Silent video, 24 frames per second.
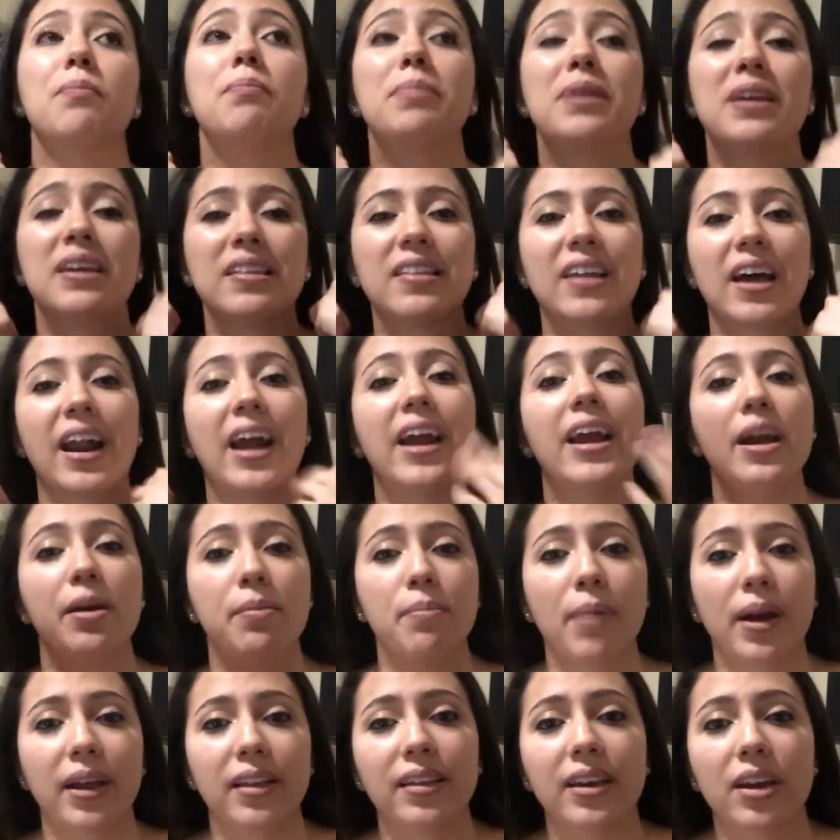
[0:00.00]
Being that I
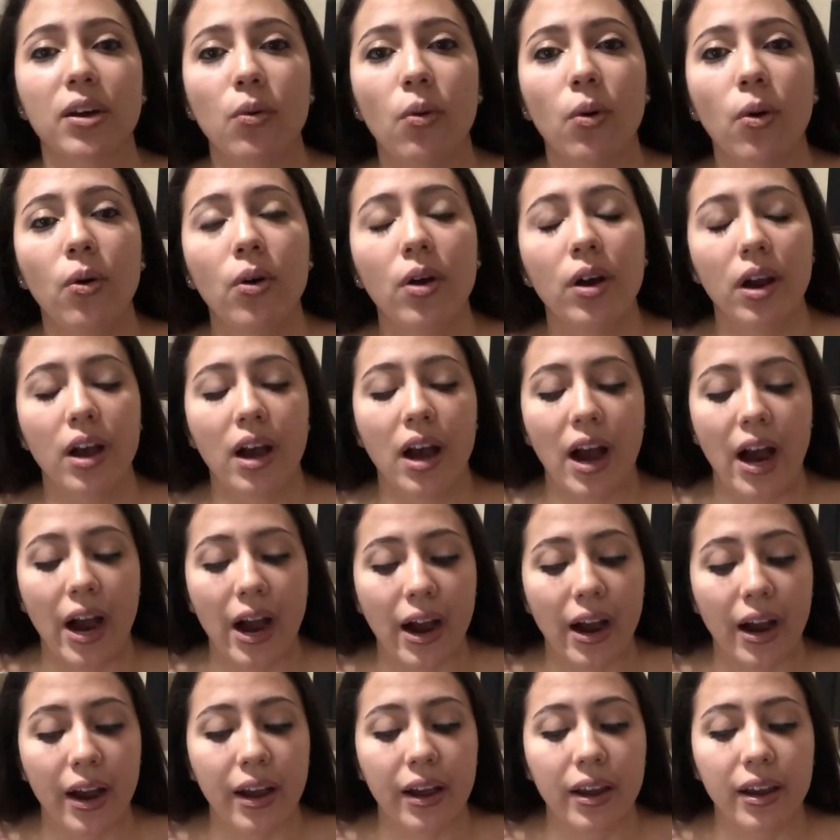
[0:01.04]
am bilingual,
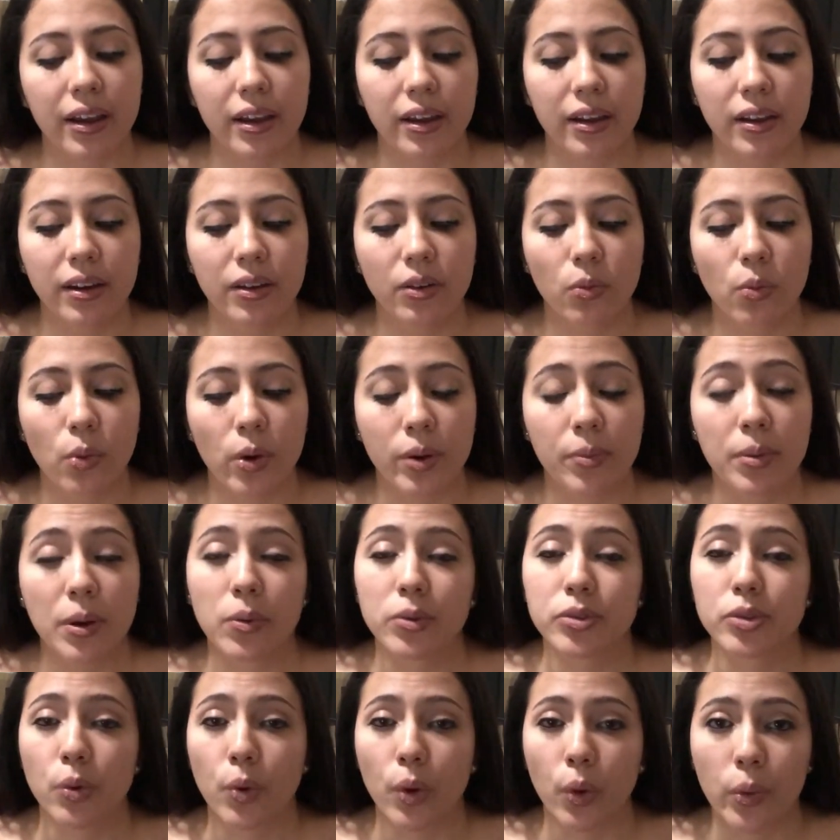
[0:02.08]
I want to be
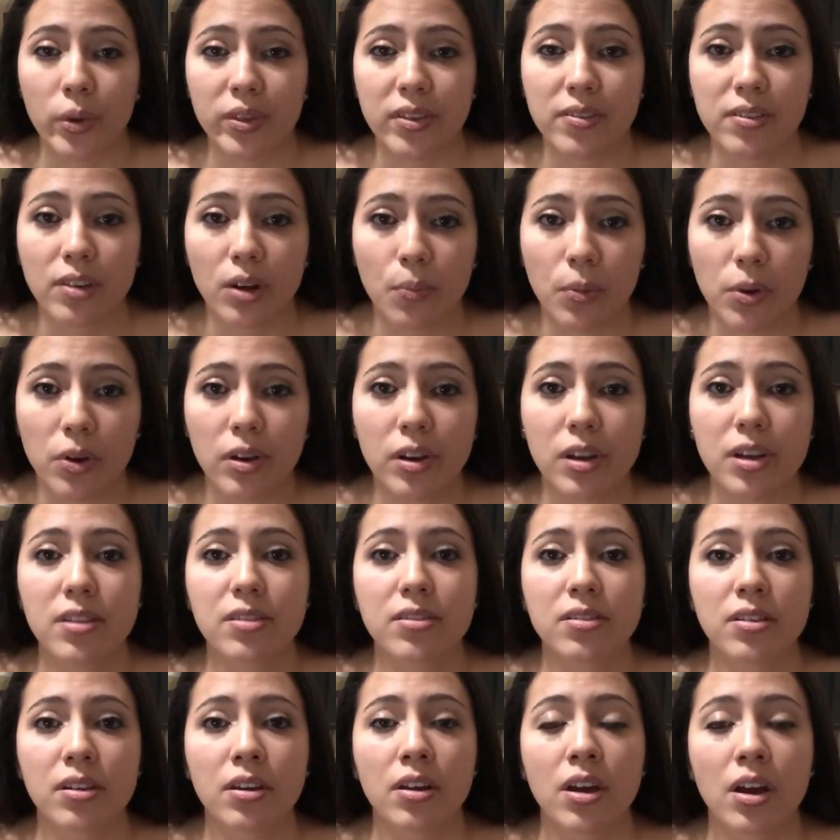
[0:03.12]
able to work with these
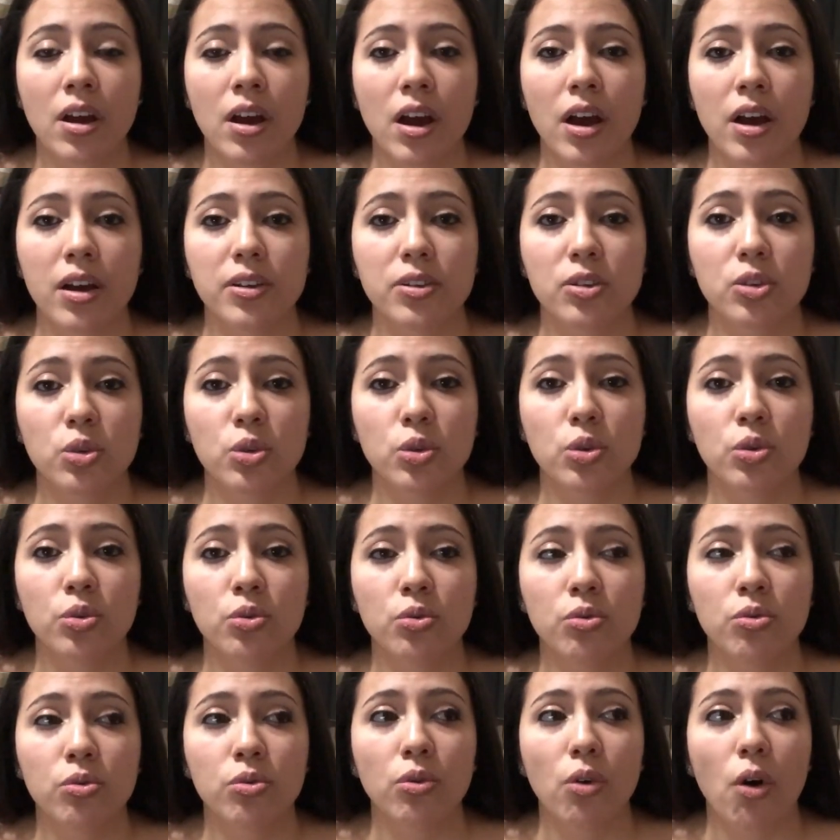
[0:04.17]
communities
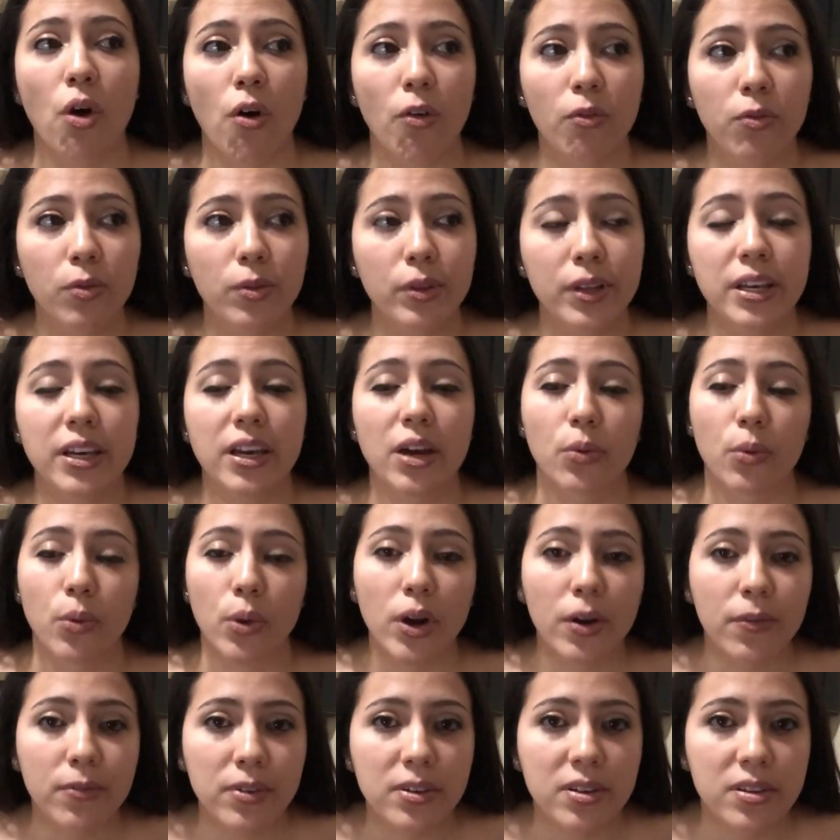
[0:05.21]
to hopefully get
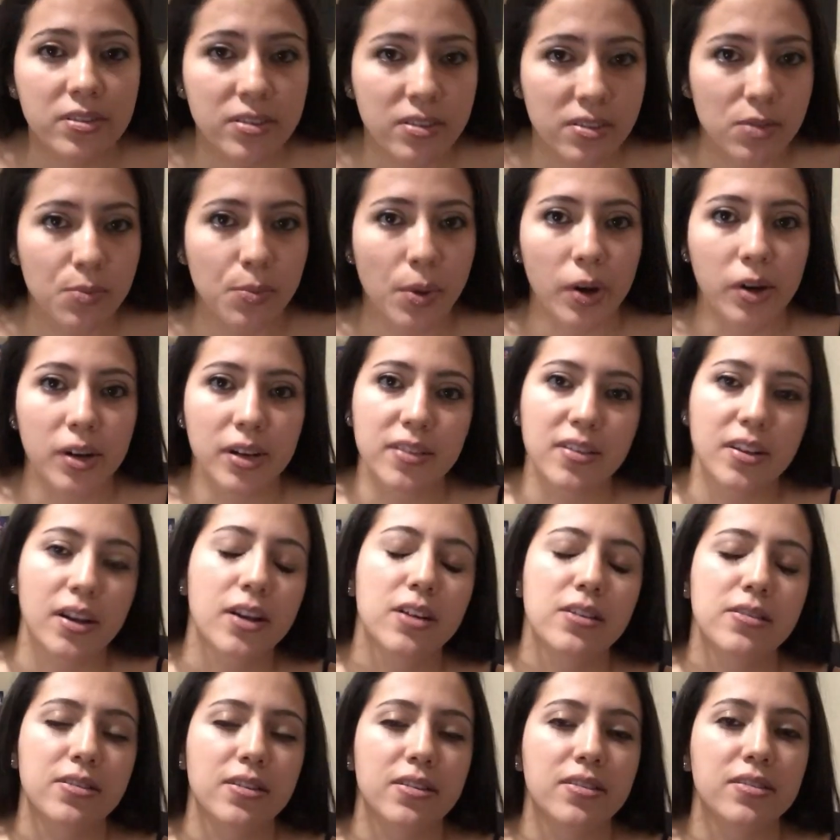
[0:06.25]
rid of these disparities
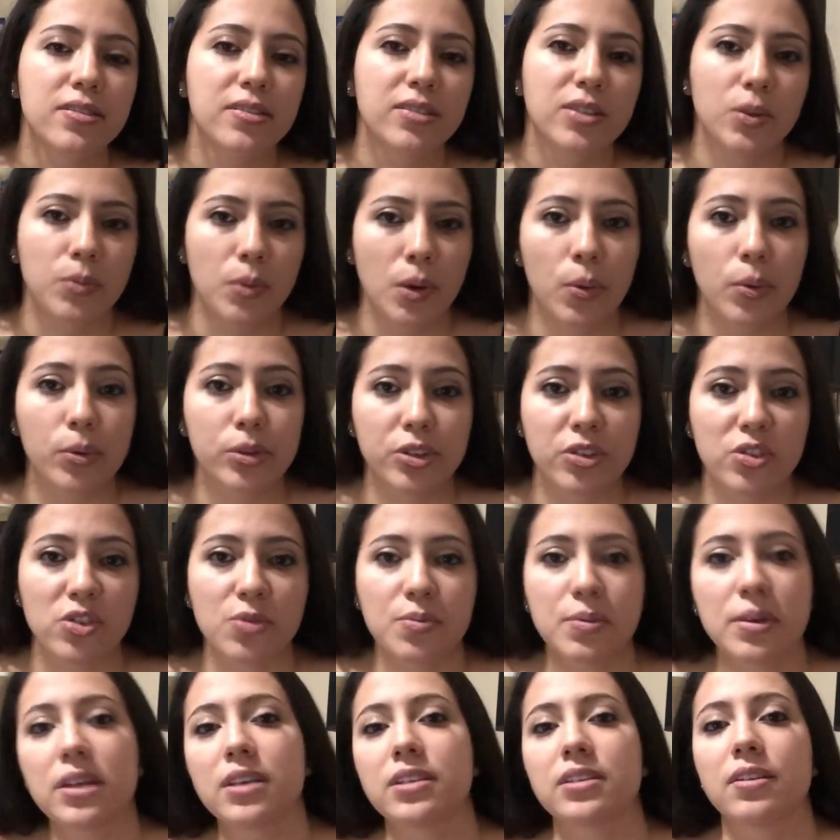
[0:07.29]
that exist, to be able to
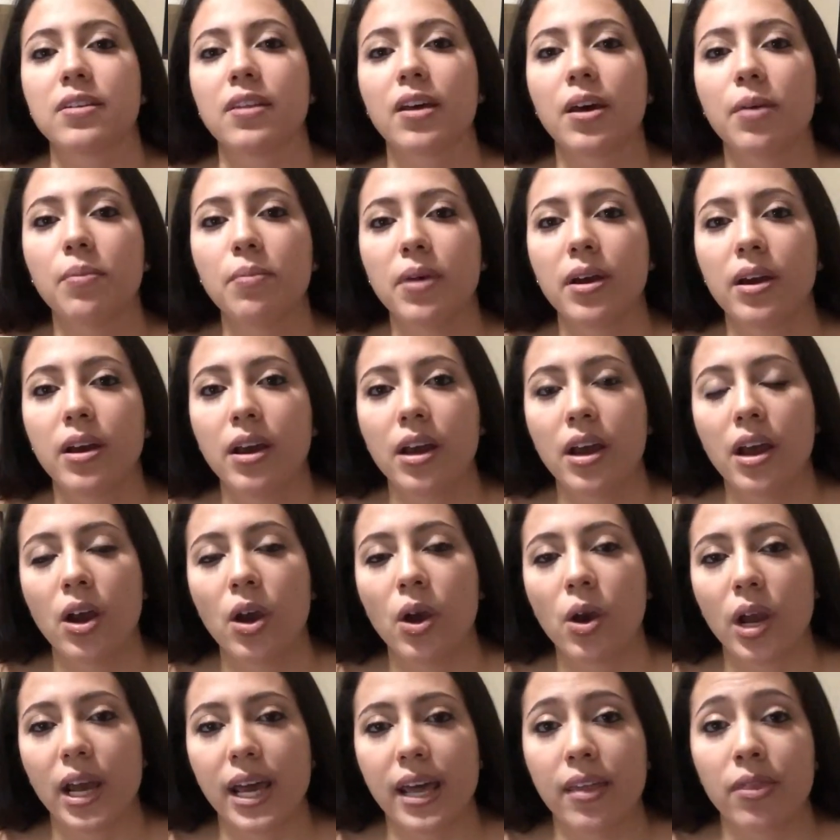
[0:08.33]
speak to them
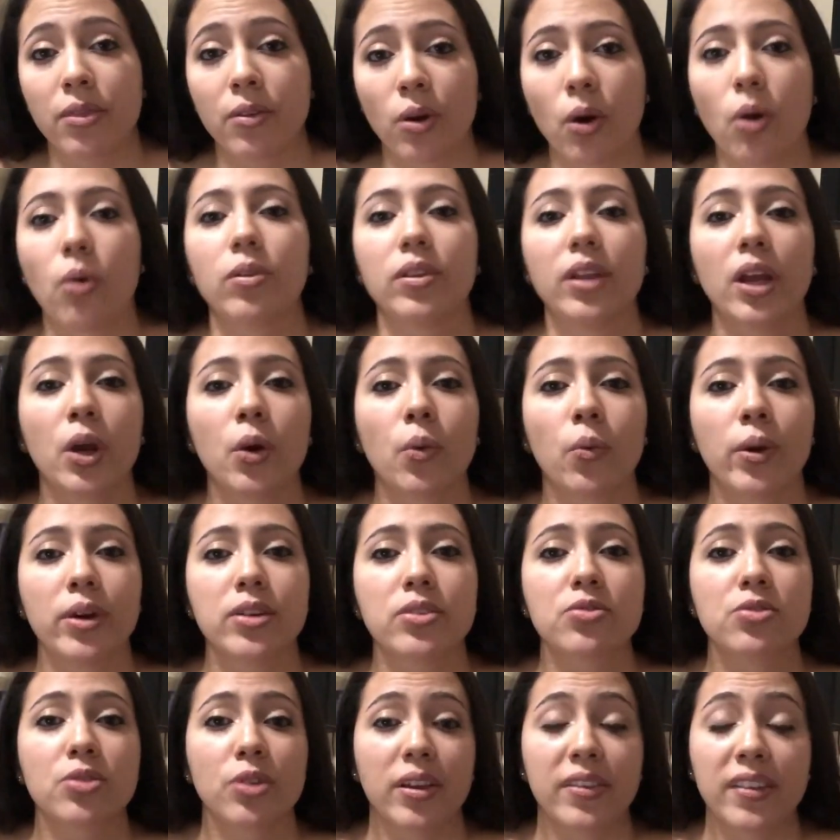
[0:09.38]
in their own
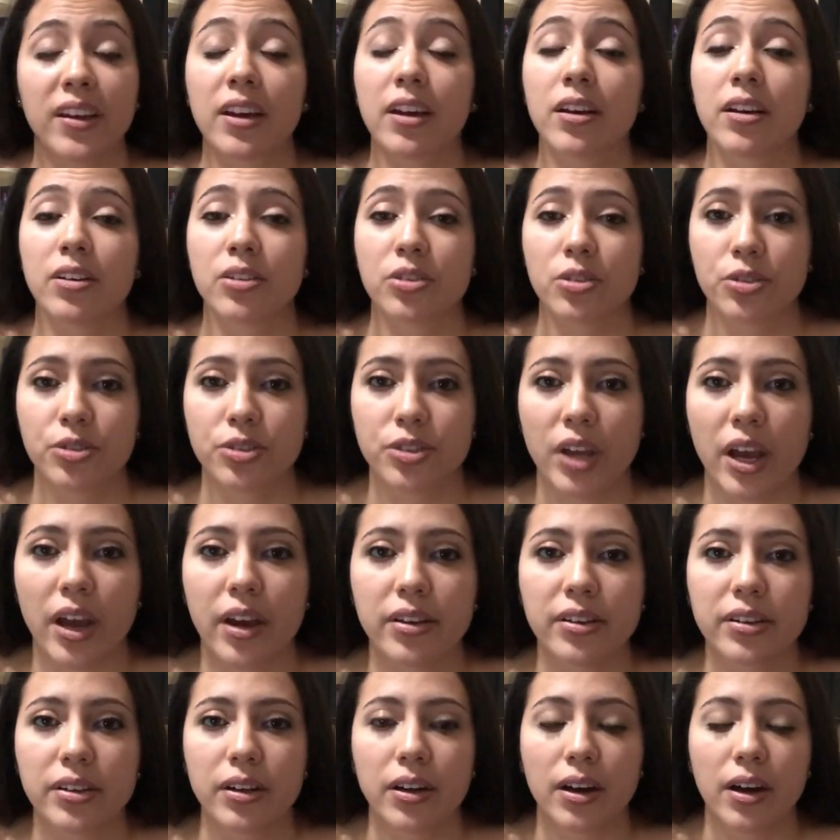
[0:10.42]
language so that they can
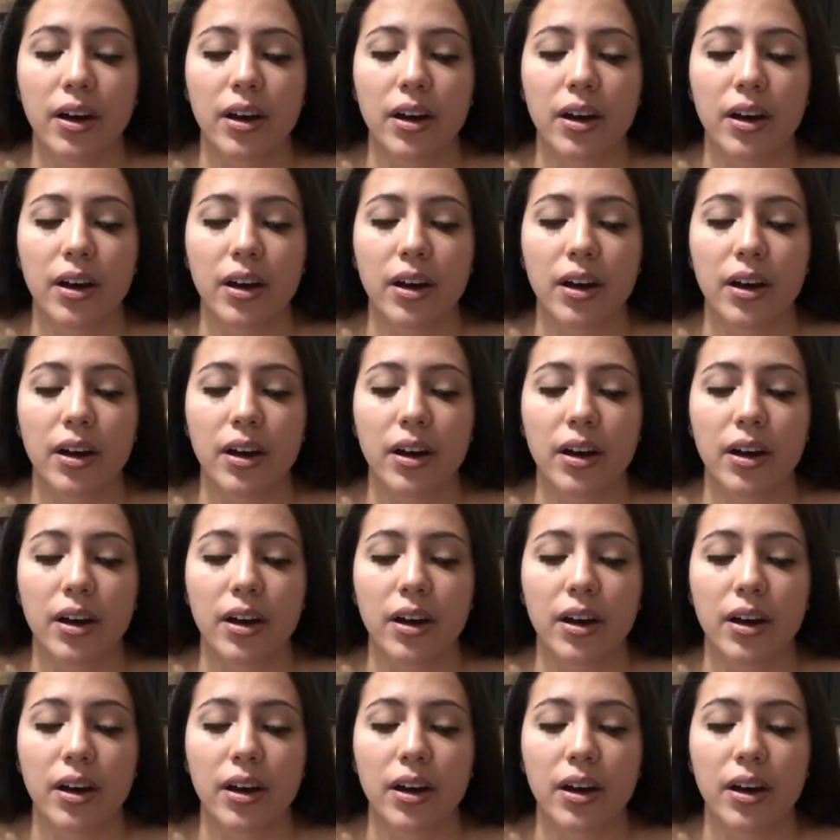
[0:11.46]
understand.